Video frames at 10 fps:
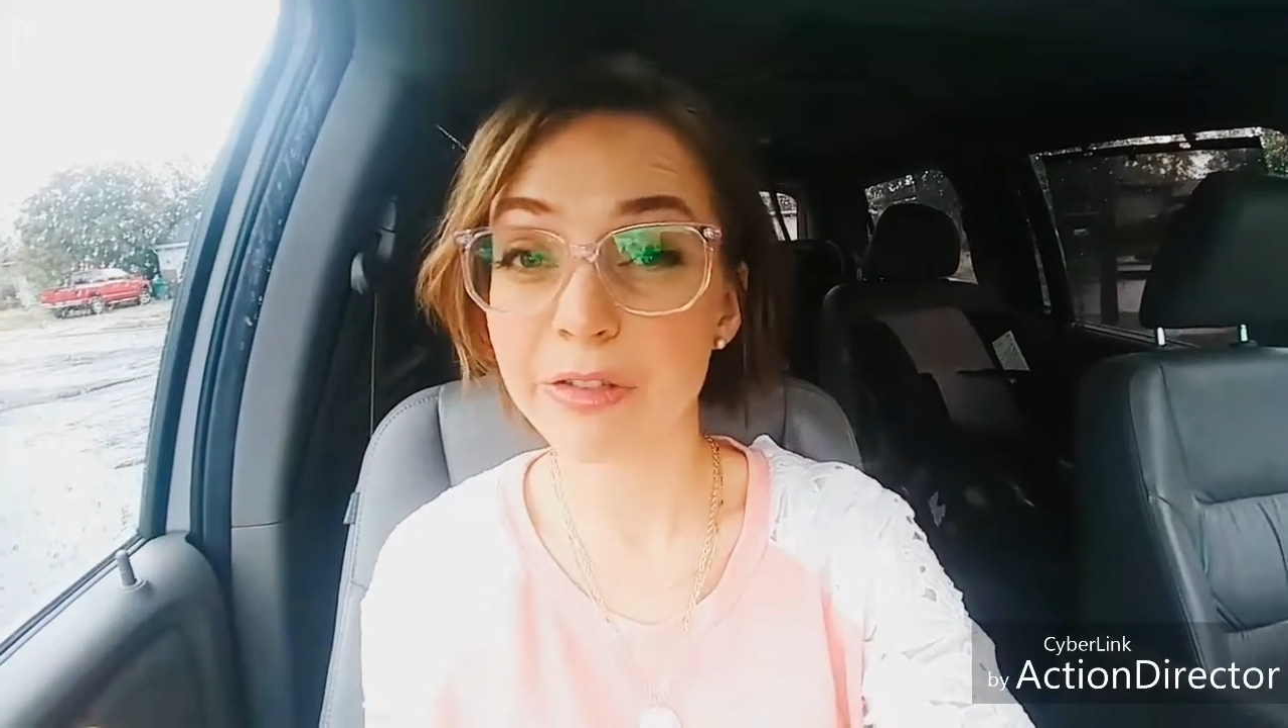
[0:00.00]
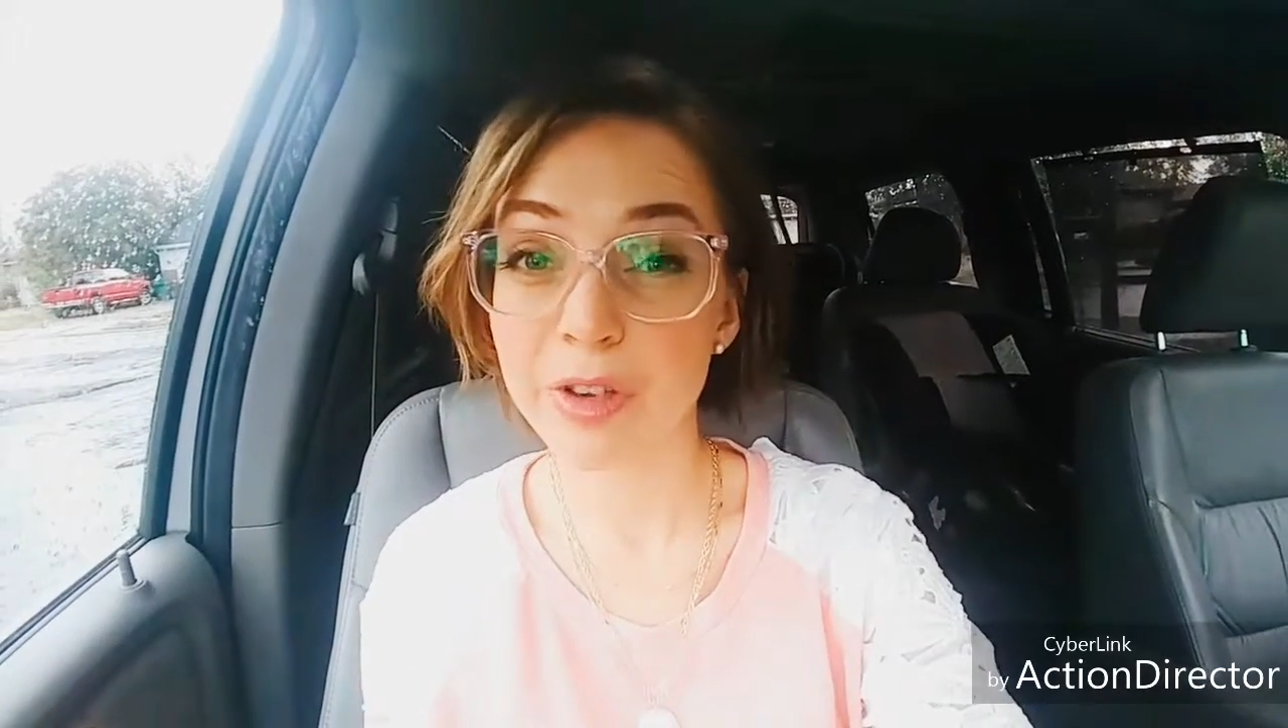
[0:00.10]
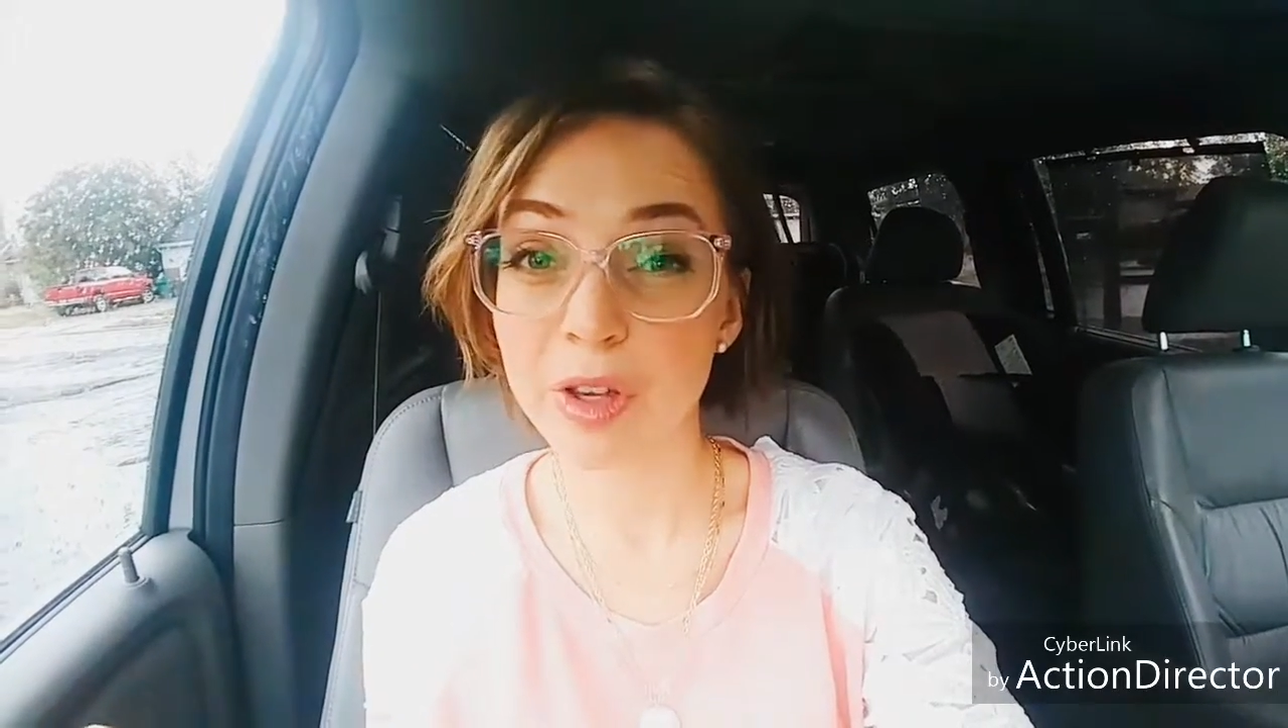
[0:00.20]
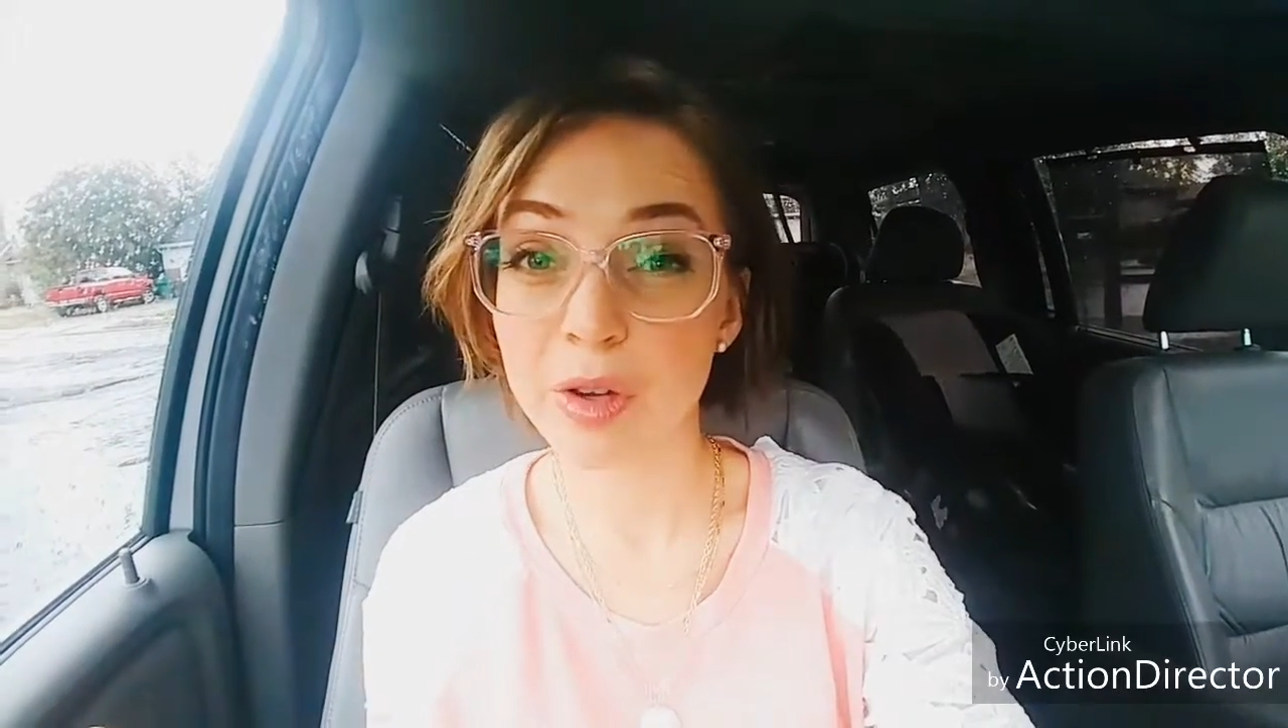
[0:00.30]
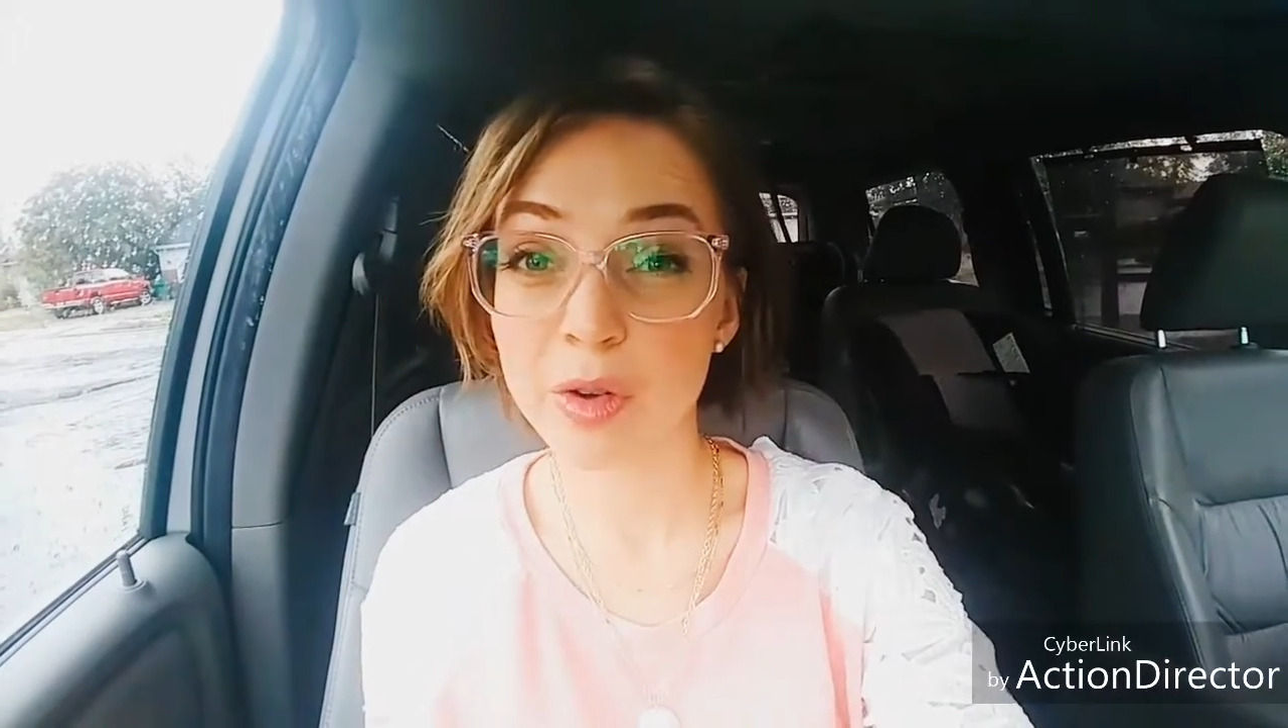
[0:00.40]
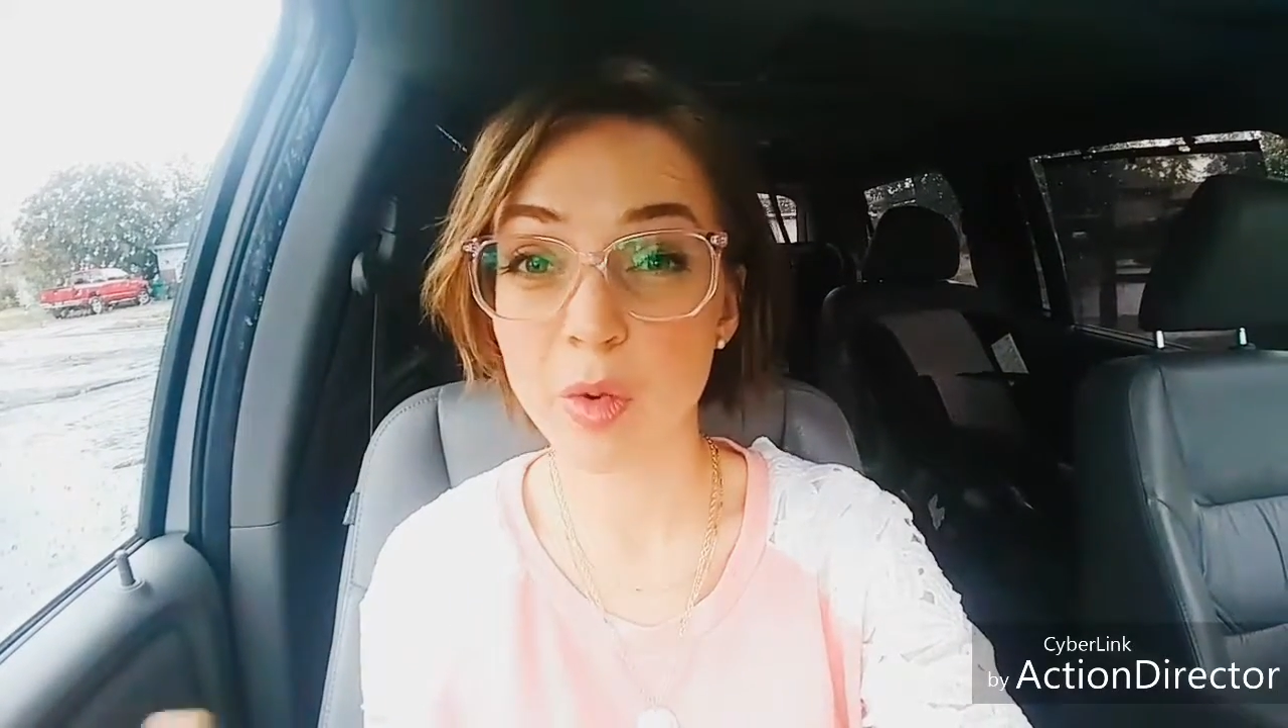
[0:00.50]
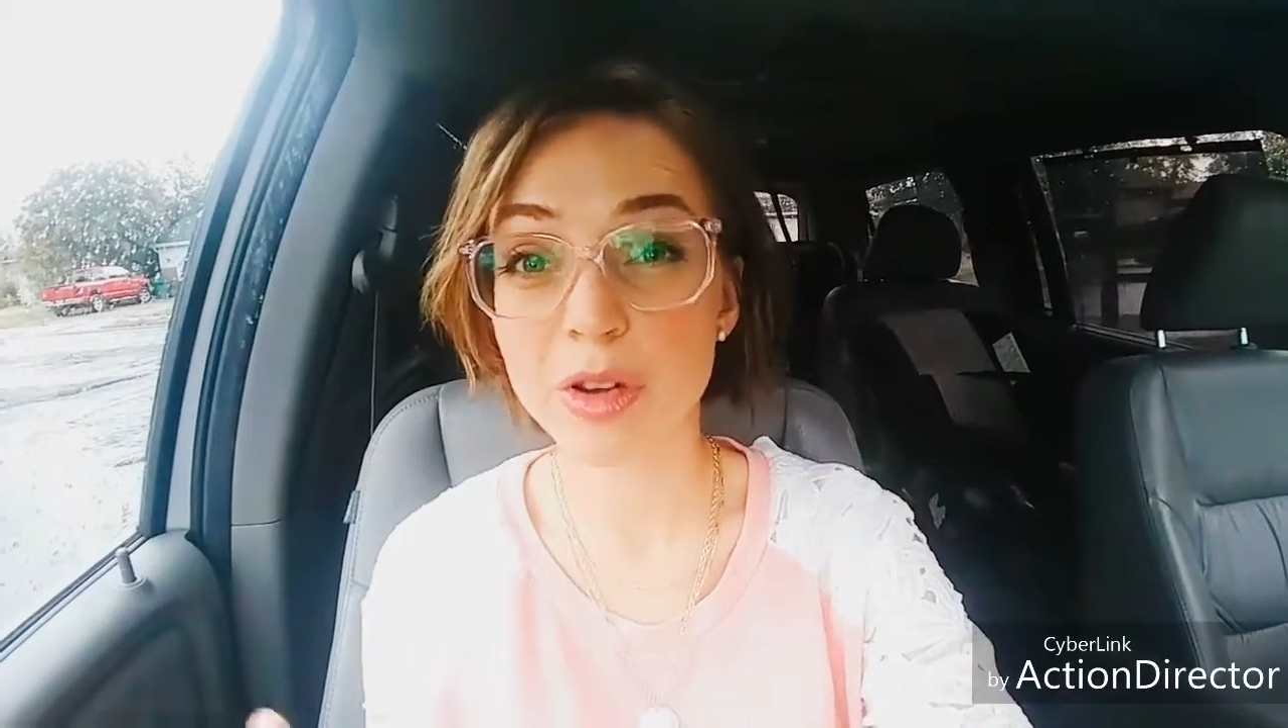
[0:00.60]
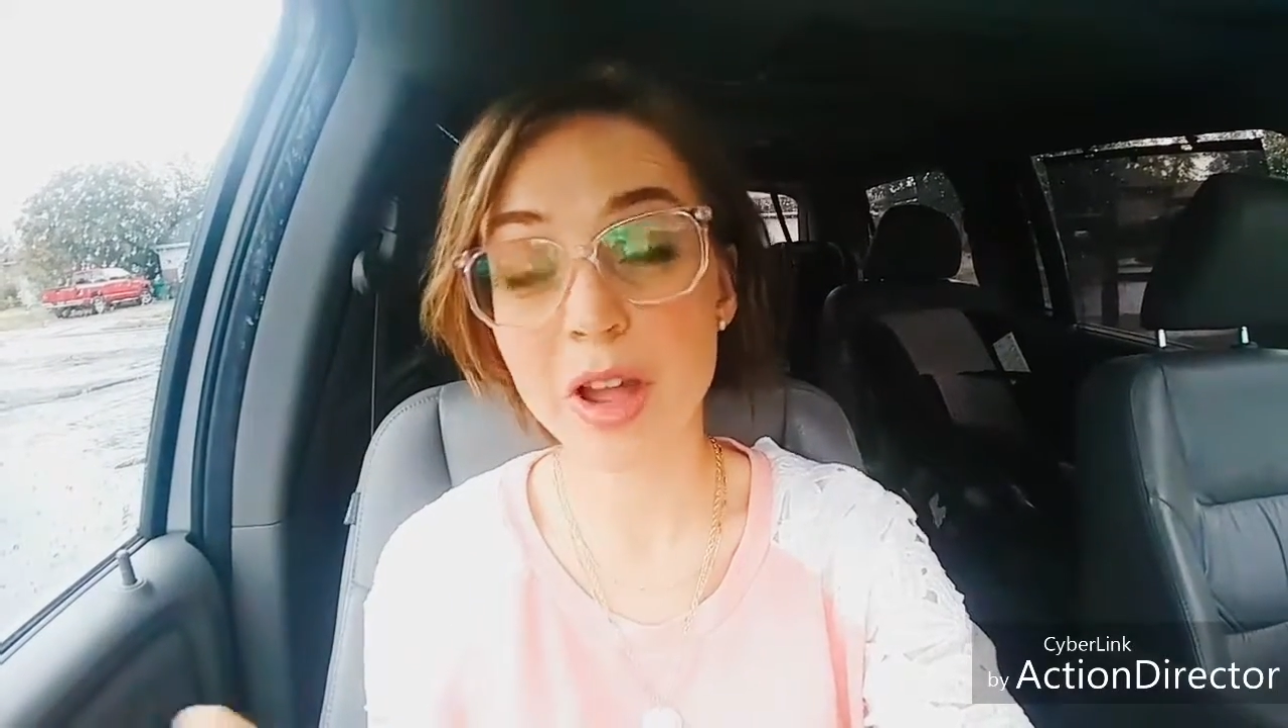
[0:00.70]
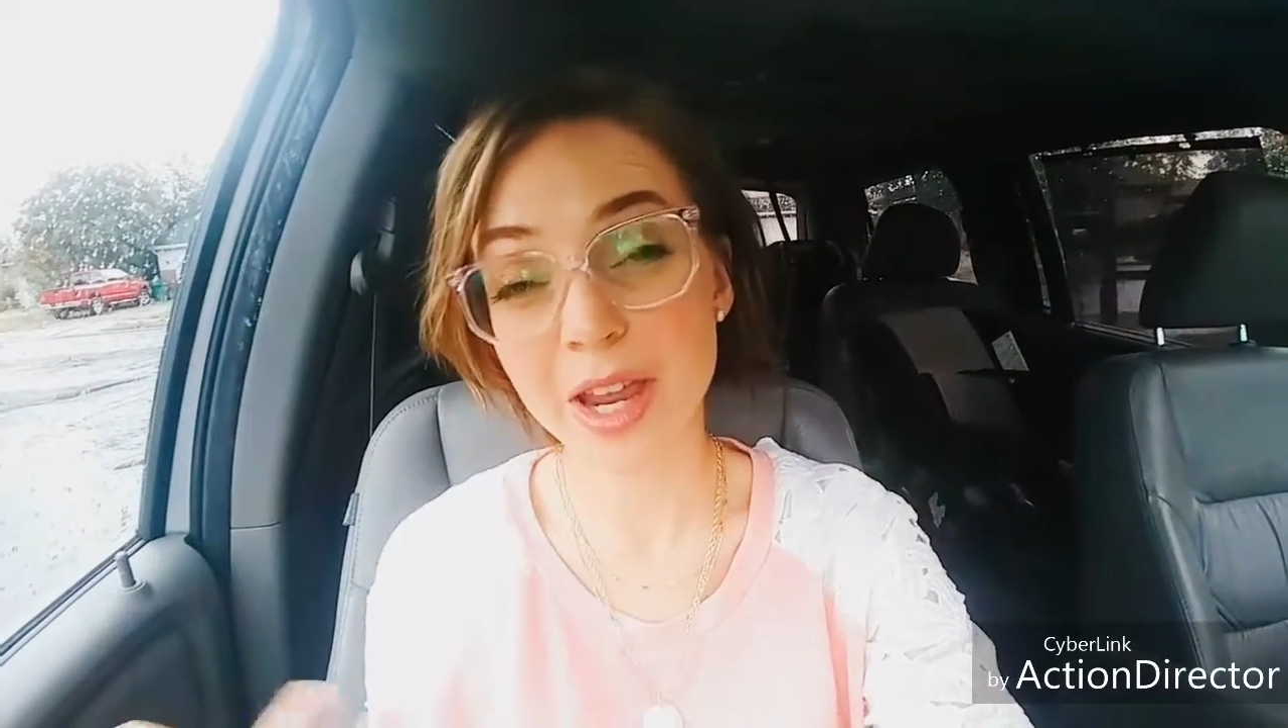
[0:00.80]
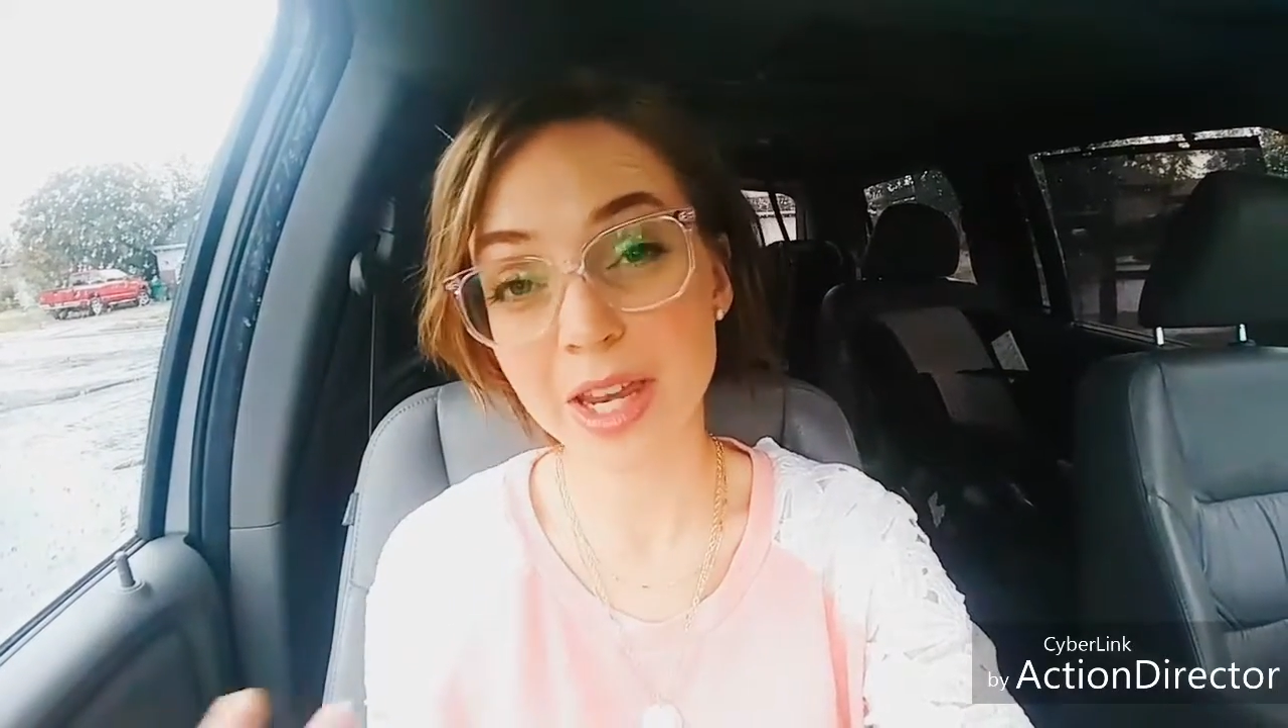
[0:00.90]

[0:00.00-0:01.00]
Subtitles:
food or not